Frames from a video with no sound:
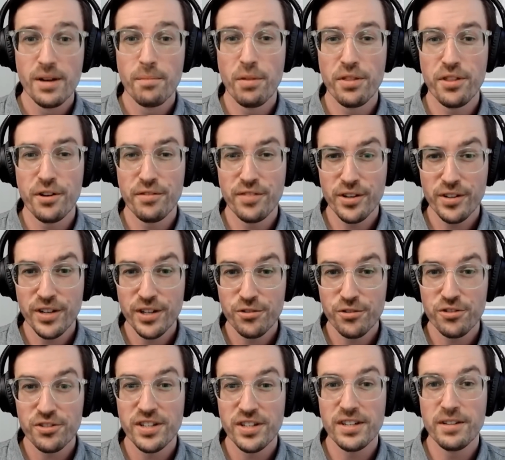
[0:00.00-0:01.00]
but they're very
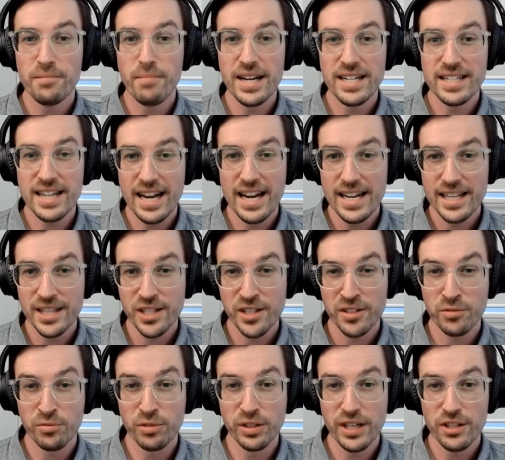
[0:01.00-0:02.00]
interested in maintaining
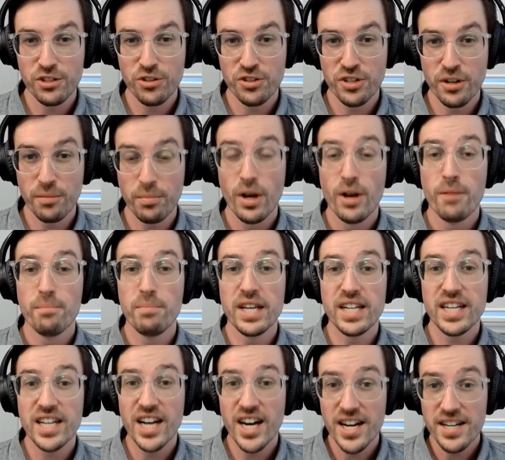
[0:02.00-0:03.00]
this relationship
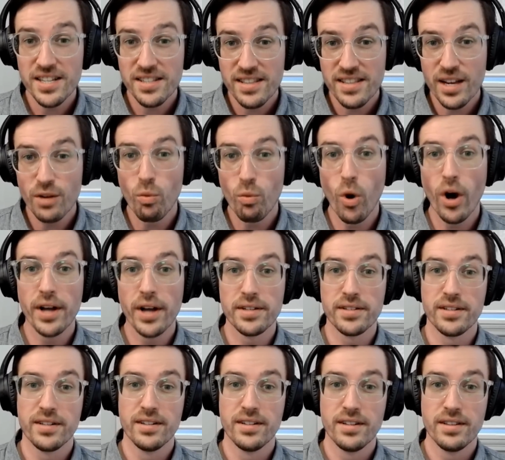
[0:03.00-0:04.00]
because they want